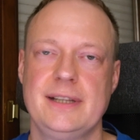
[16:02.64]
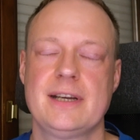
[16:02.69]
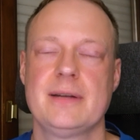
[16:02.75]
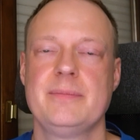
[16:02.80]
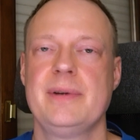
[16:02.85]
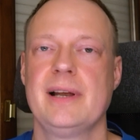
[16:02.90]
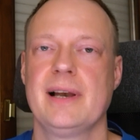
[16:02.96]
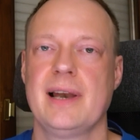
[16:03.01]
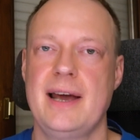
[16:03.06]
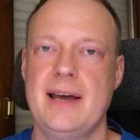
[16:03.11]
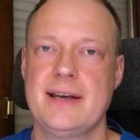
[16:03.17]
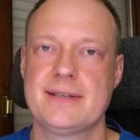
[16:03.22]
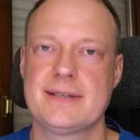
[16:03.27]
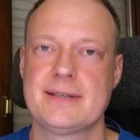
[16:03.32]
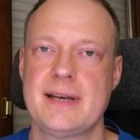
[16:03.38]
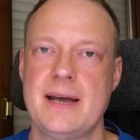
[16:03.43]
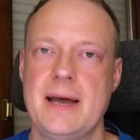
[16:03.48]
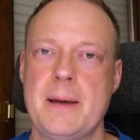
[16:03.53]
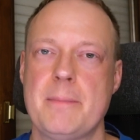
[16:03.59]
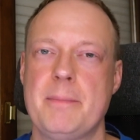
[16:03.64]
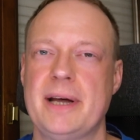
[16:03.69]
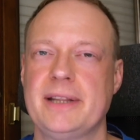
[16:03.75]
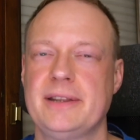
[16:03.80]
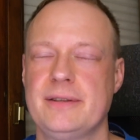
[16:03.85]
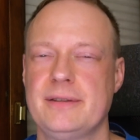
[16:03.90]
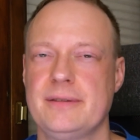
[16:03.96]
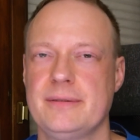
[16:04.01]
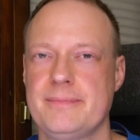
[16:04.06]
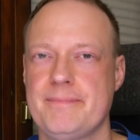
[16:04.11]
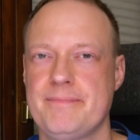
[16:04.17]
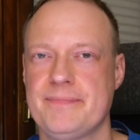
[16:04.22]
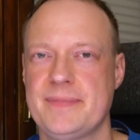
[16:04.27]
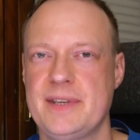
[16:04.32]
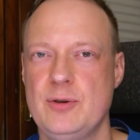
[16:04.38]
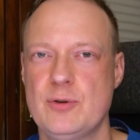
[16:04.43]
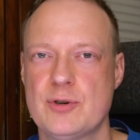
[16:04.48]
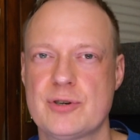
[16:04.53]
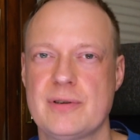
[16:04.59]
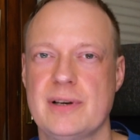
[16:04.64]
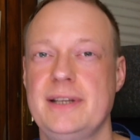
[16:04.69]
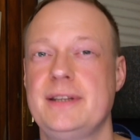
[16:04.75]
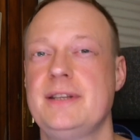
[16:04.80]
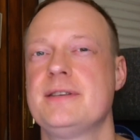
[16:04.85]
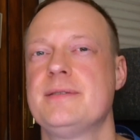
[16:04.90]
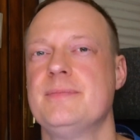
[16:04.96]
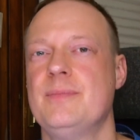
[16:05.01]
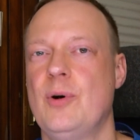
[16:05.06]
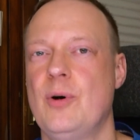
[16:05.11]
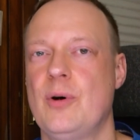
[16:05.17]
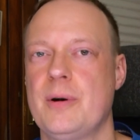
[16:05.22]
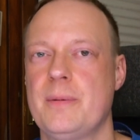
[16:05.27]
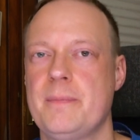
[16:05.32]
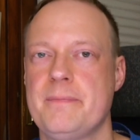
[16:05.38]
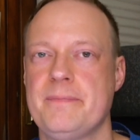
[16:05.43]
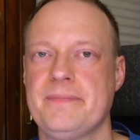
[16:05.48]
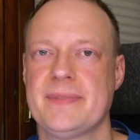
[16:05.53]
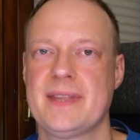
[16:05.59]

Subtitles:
can be less, but usually it is more.